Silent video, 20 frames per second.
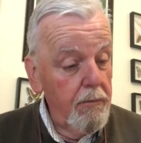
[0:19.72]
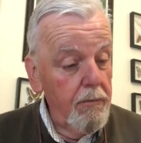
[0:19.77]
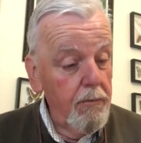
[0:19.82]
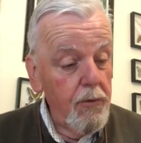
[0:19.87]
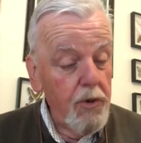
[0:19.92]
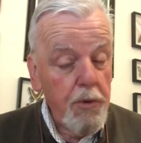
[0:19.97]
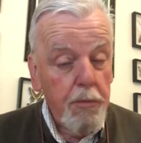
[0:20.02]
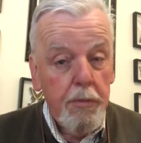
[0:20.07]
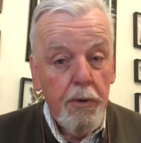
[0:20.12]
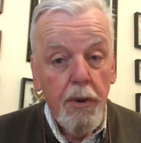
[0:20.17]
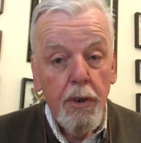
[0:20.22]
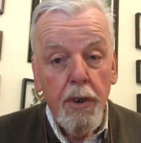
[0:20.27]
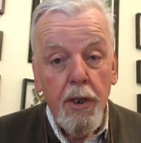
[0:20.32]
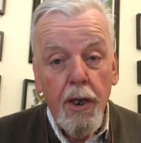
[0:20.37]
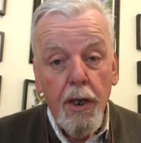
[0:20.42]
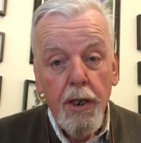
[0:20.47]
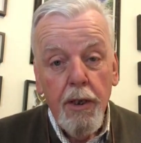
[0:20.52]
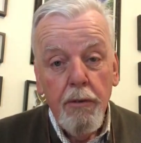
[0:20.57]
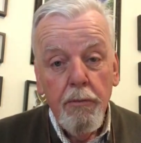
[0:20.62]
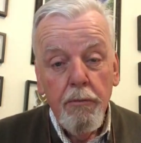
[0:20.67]
split
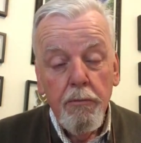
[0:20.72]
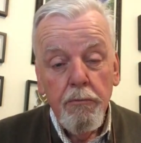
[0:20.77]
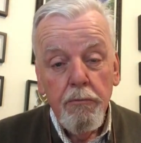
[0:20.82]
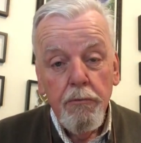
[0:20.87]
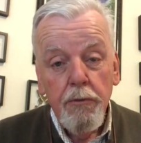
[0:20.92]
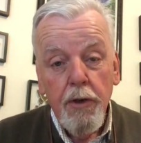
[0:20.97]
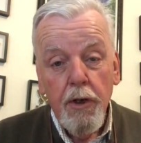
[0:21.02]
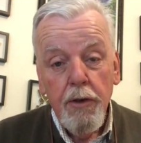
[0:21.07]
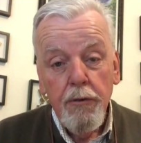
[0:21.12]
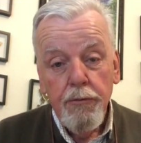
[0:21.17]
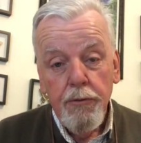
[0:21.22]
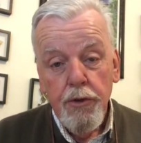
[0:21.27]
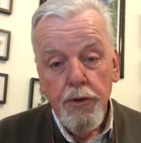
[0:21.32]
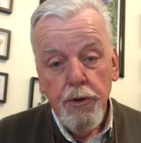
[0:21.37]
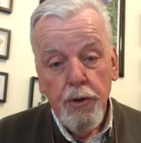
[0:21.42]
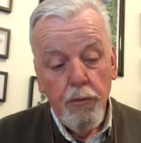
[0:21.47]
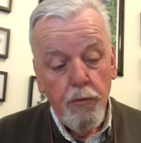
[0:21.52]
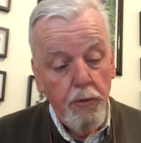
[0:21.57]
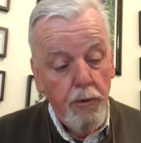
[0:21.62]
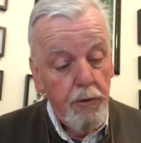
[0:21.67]
cane fly
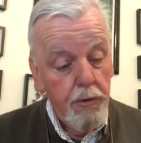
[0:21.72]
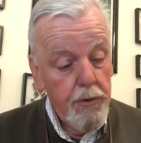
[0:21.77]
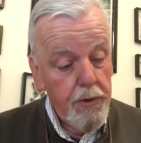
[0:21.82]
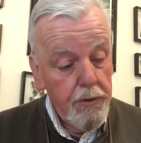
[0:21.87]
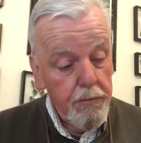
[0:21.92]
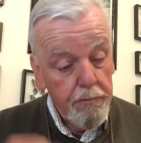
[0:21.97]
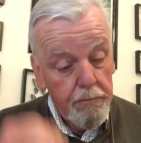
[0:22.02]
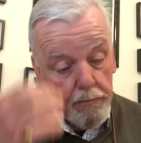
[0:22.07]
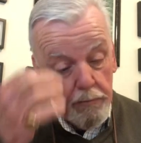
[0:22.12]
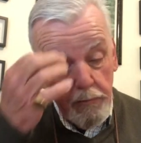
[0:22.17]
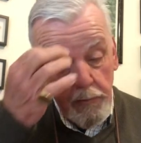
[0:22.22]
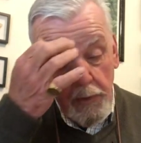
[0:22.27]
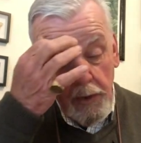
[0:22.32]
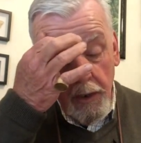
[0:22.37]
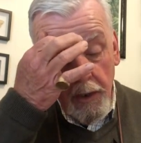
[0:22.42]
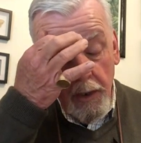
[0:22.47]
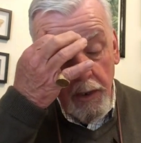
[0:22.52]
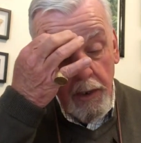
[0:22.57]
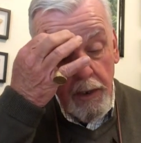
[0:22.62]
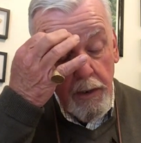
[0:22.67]
fishing rods.
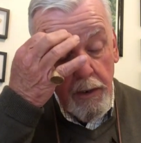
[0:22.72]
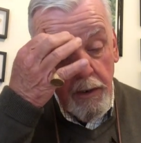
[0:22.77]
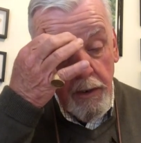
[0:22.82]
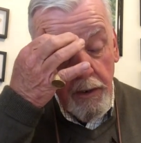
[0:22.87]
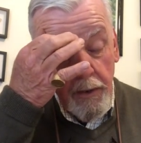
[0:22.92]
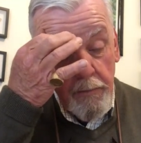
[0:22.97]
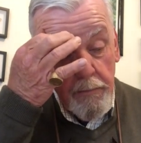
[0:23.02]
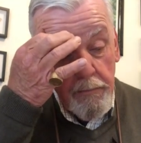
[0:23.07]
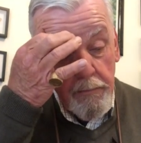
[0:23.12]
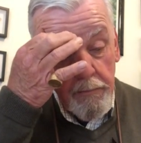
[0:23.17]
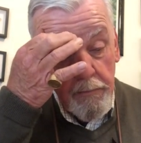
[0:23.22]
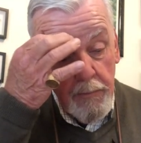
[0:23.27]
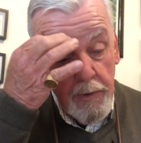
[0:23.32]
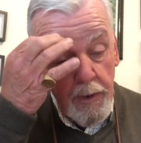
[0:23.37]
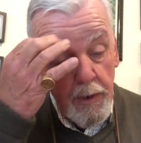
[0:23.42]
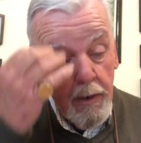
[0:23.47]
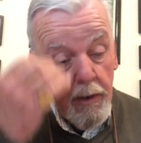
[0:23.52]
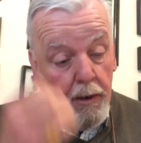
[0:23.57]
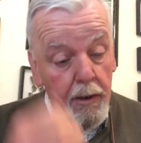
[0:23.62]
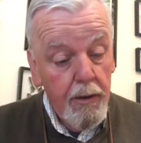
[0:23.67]
And
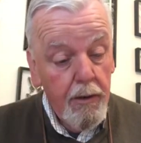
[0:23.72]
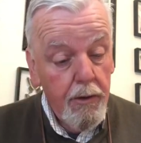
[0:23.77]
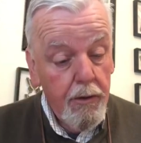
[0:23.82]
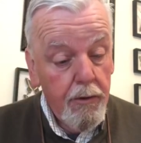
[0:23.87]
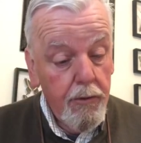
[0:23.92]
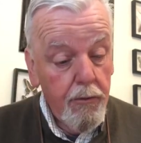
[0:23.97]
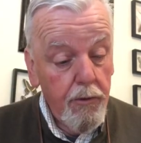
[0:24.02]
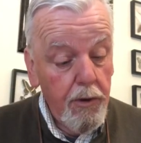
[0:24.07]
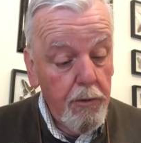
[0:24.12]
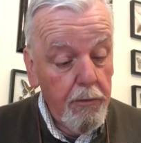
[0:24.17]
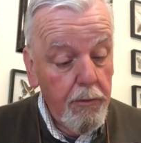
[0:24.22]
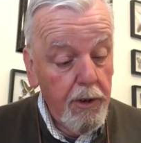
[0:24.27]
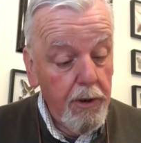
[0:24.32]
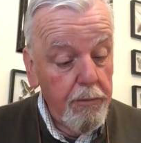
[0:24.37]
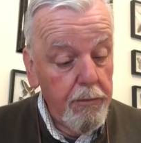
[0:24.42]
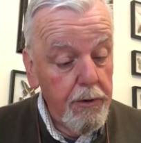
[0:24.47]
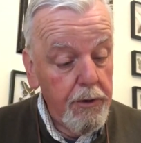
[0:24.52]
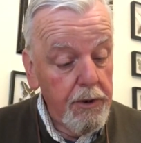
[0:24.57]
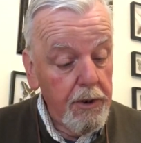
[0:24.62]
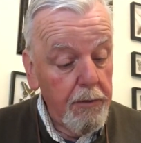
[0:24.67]
I thought it
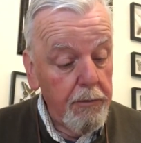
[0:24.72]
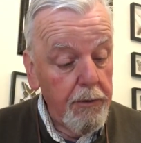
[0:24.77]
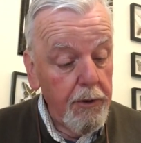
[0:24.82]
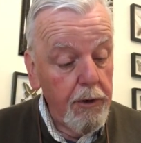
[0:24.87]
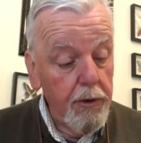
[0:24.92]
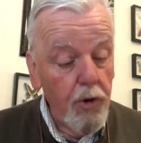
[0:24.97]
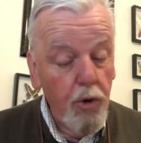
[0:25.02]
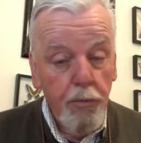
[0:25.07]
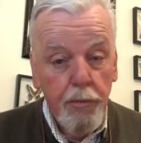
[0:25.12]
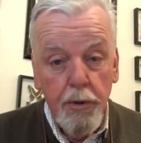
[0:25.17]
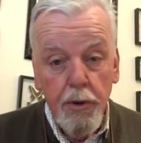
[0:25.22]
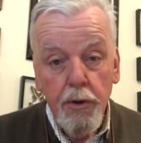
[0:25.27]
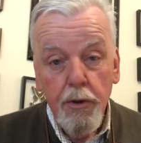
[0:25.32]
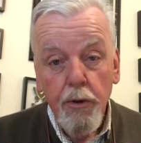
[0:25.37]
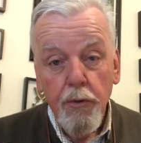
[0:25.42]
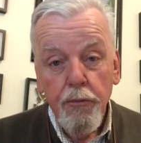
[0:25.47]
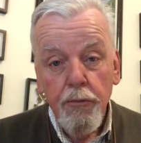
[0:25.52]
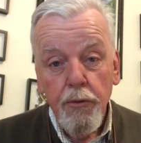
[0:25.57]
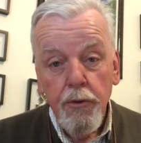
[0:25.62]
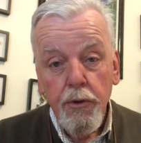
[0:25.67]
might be something a little bit
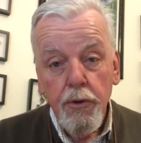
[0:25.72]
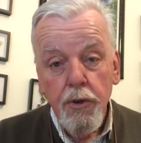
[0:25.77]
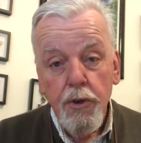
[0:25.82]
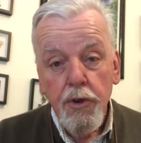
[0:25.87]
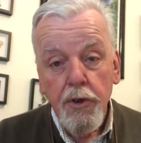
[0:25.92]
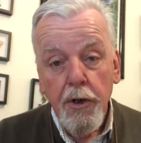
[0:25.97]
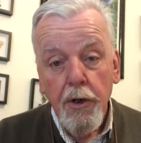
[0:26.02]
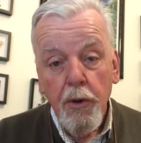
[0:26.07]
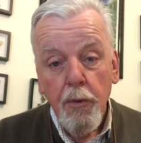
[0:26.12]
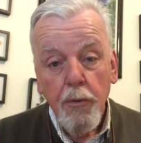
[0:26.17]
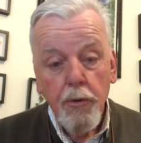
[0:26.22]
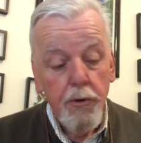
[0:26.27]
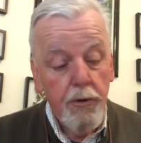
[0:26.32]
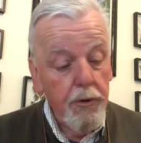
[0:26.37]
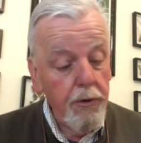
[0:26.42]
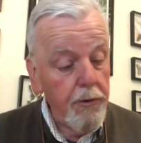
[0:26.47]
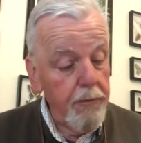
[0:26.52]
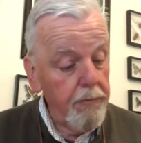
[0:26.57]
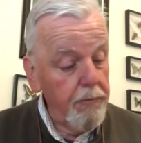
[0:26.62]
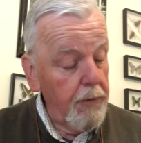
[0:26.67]
different to share with
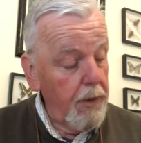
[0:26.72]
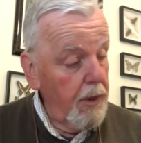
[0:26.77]
you.